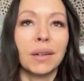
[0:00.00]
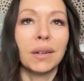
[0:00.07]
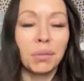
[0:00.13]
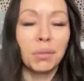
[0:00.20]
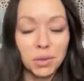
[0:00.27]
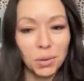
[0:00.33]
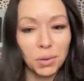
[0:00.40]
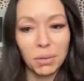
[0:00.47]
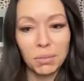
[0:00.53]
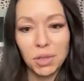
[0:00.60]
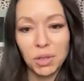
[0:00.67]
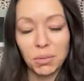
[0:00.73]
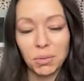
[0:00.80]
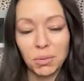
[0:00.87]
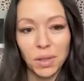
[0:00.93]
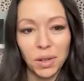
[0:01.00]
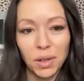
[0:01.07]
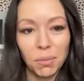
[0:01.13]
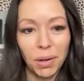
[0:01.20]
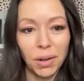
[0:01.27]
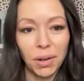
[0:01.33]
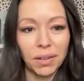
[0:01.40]
which I'm sure we'll talk
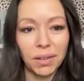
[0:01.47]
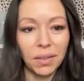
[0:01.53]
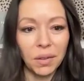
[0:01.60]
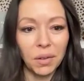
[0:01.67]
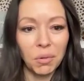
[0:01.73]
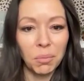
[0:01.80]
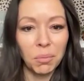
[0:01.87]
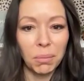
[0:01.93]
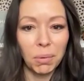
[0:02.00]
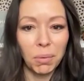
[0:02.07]
about in a little bit.